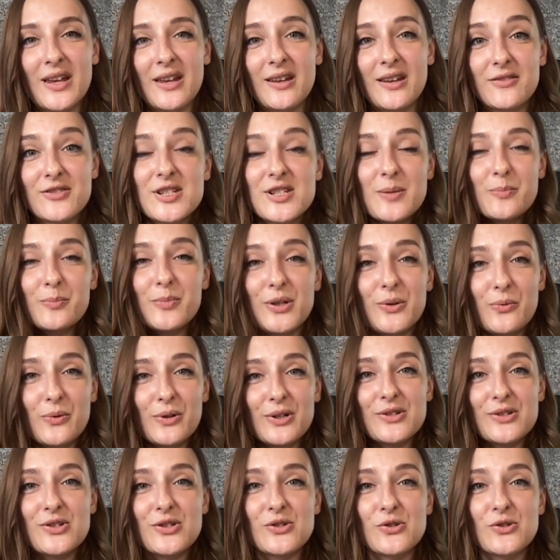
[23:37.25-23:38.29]
If somebody
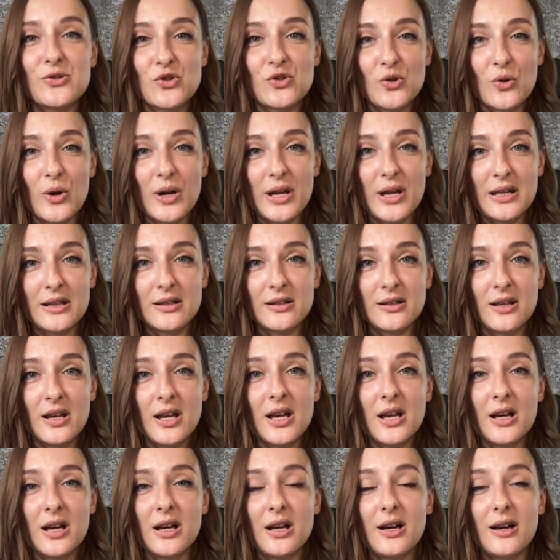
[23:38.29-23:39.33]
wants to join,
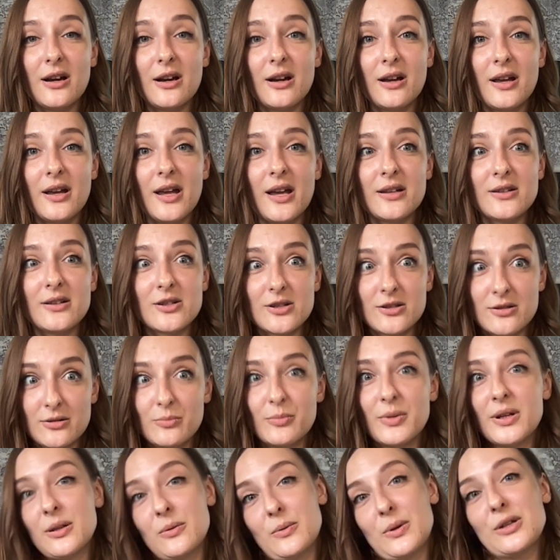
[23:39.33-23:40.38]
and
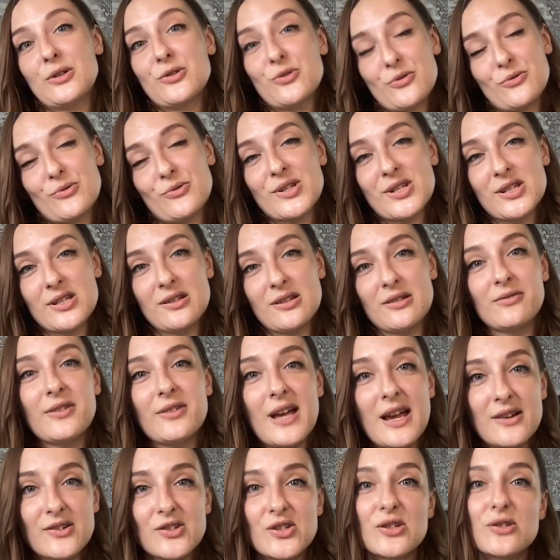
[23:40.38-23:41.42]
by the way, to receive
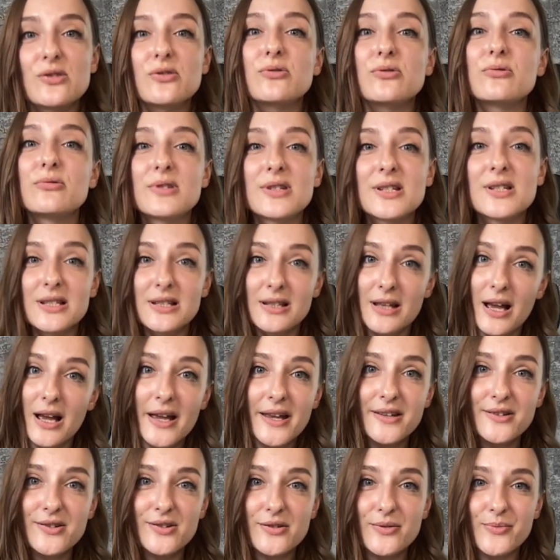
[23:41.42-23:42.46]
access to the
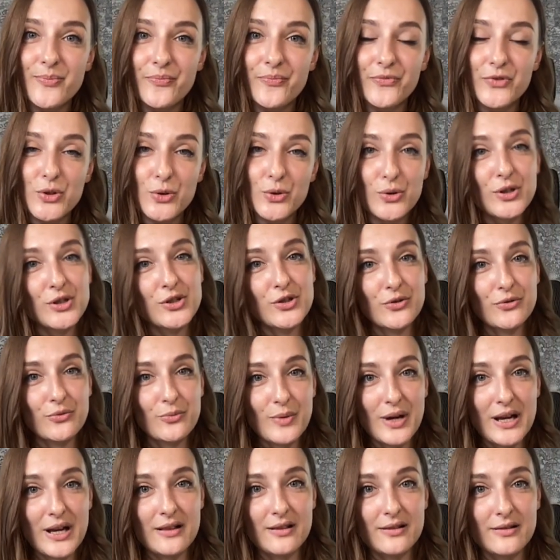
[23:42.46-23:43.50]
slides to each of
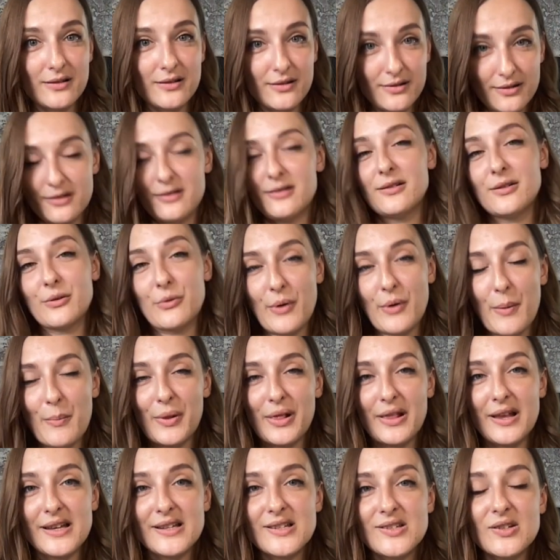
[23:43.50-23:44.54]
my grammar
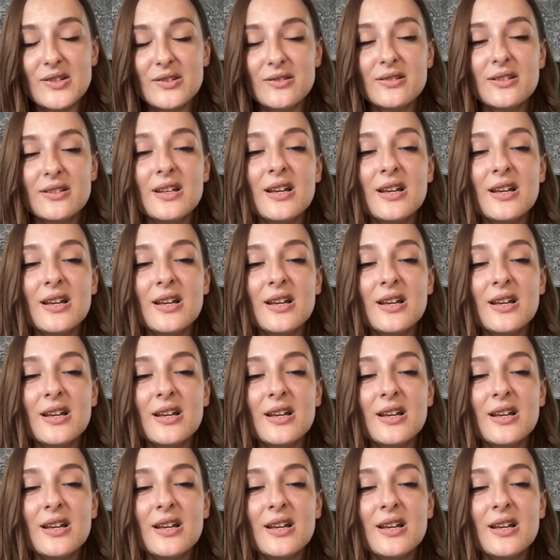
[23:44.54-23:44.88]
lesson,